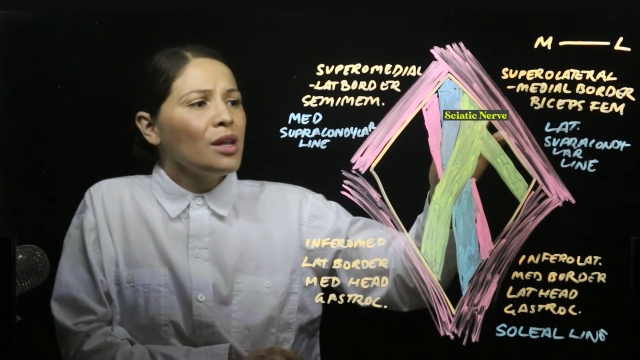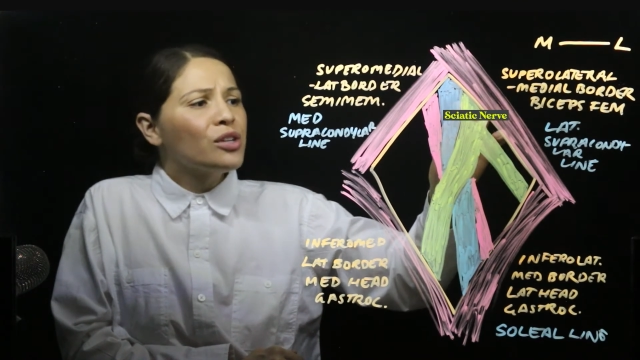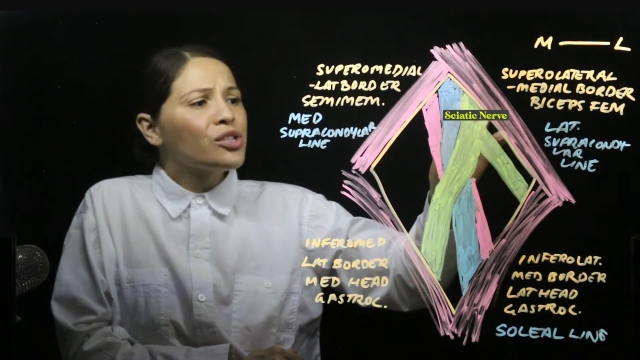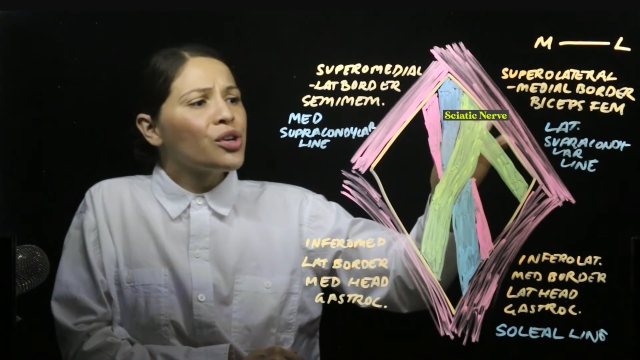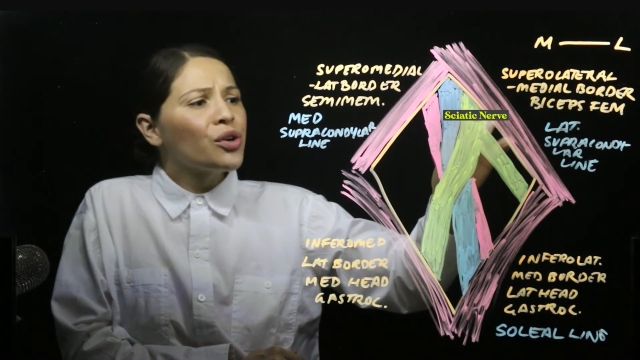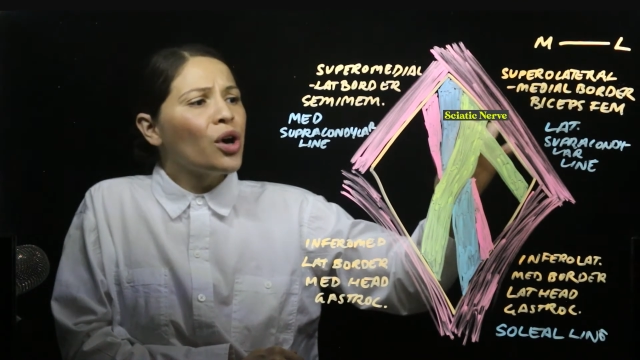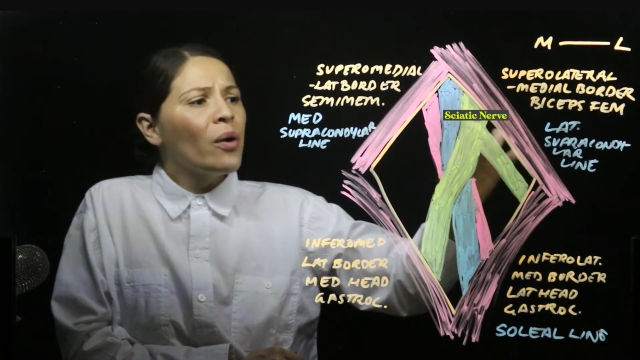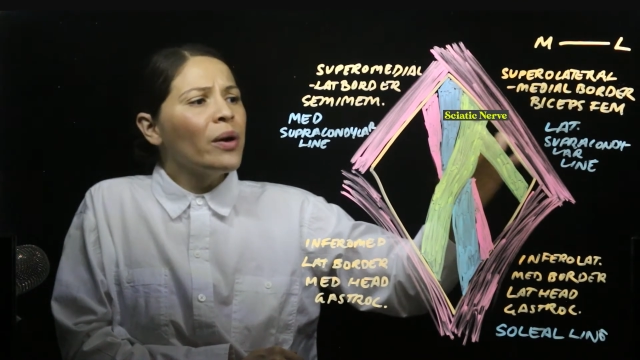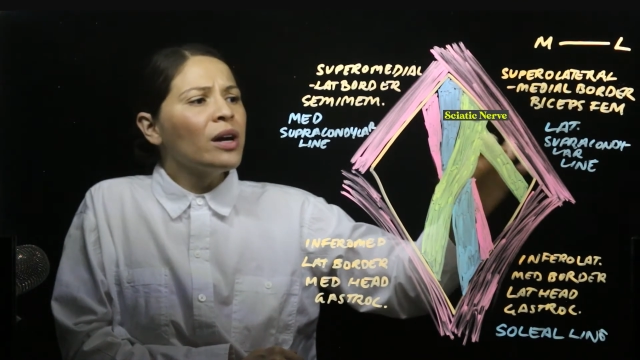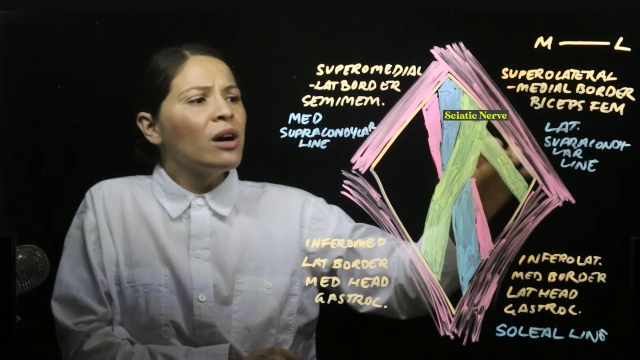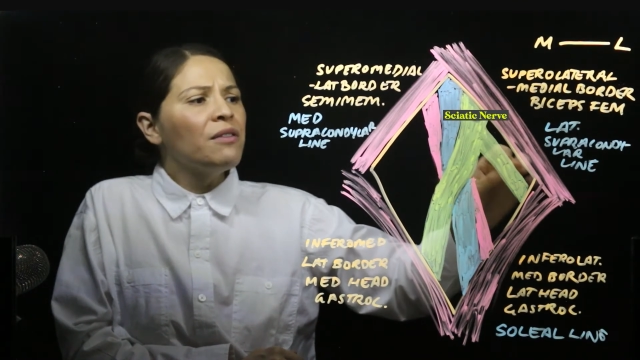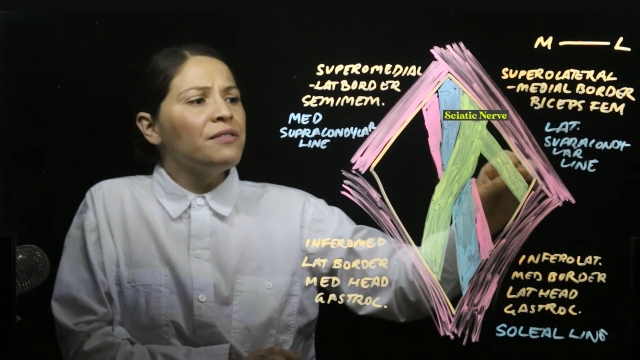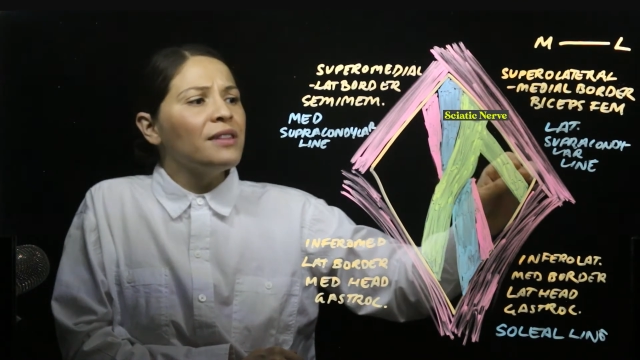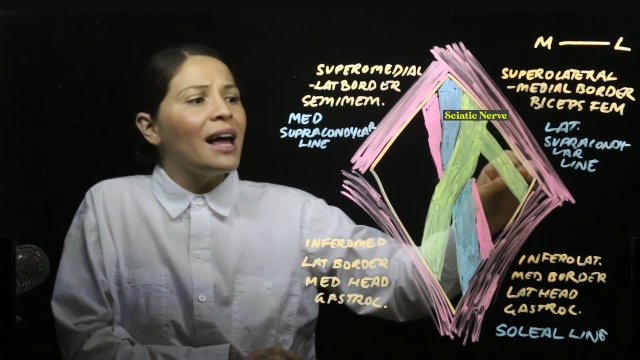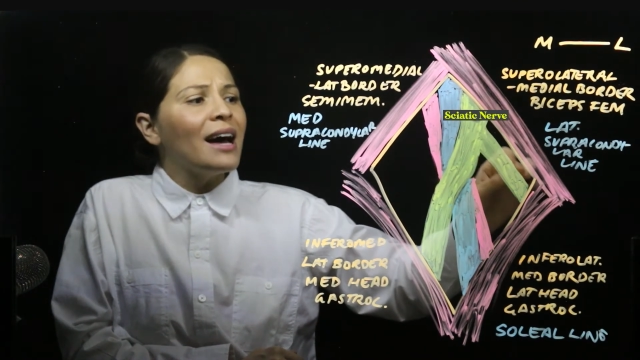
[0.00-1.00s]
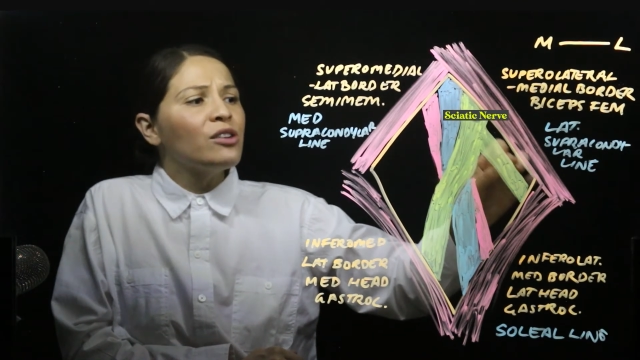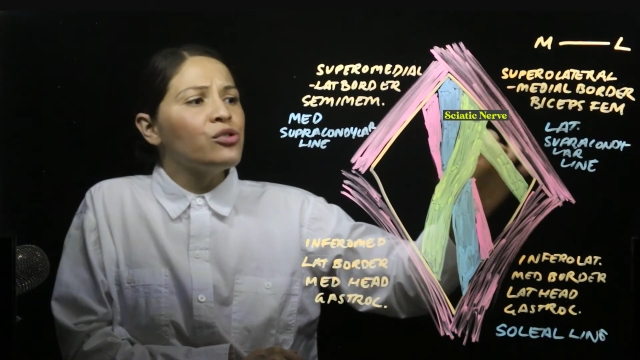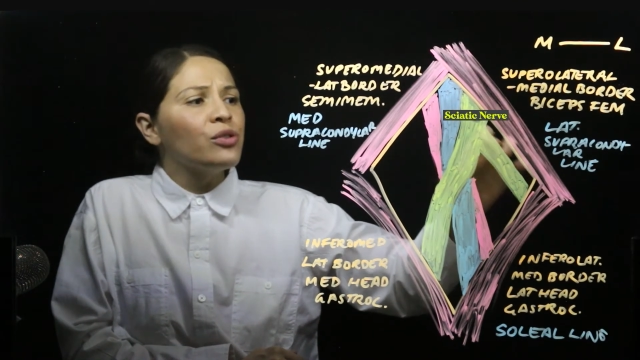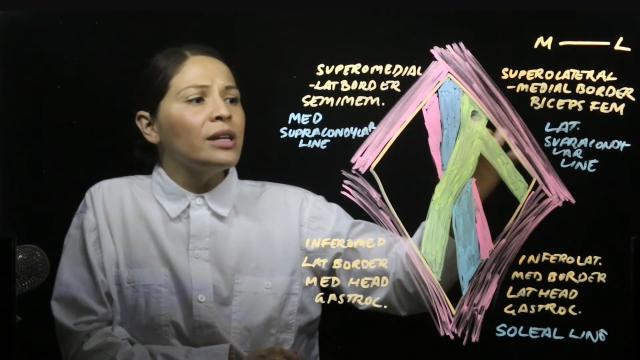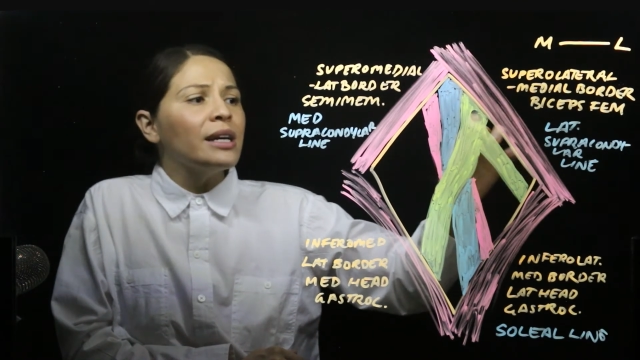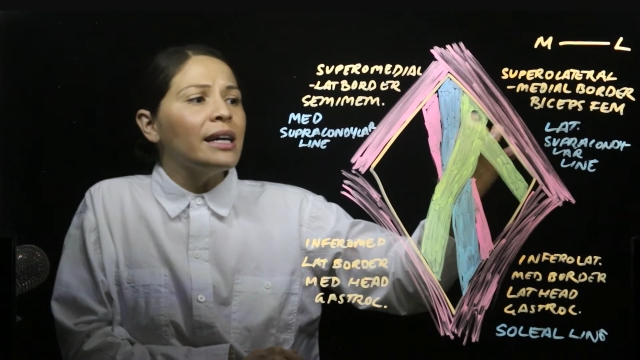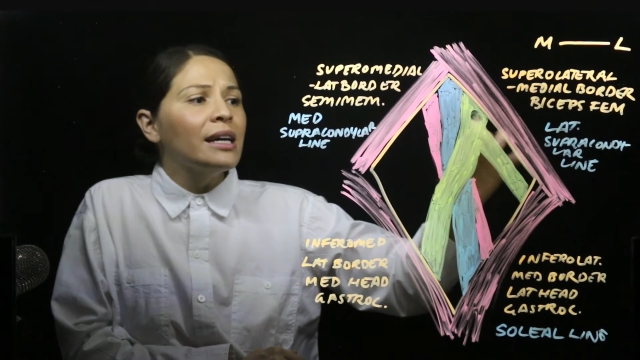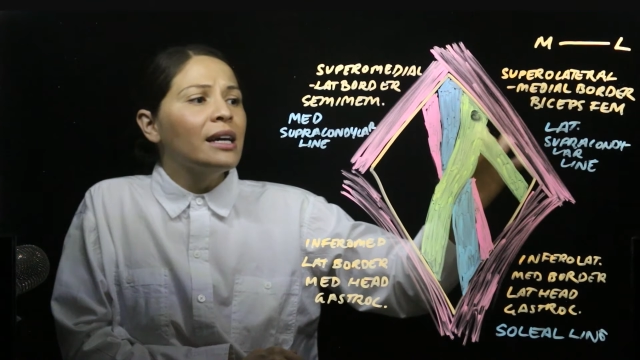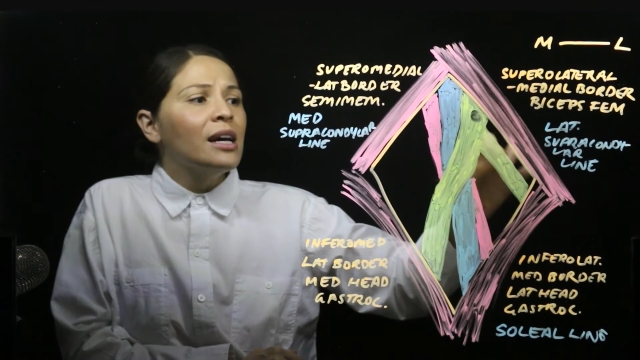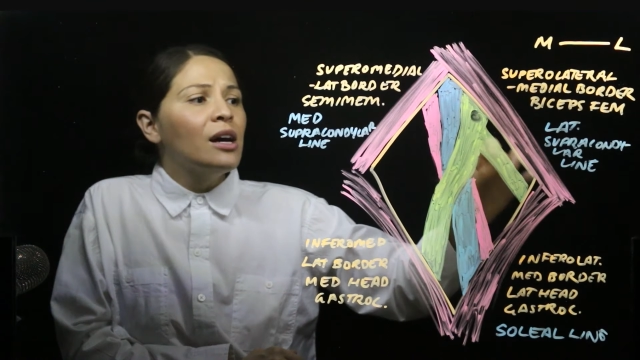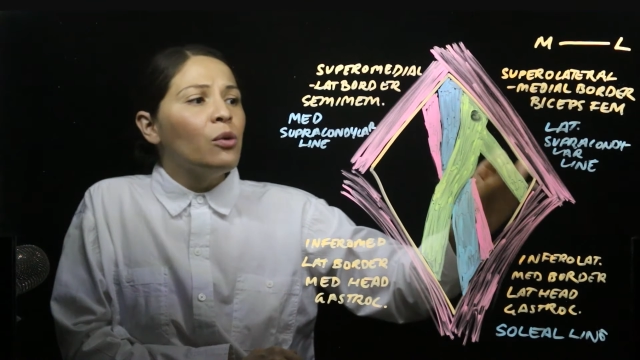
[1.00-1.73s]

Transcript: So going off laterally,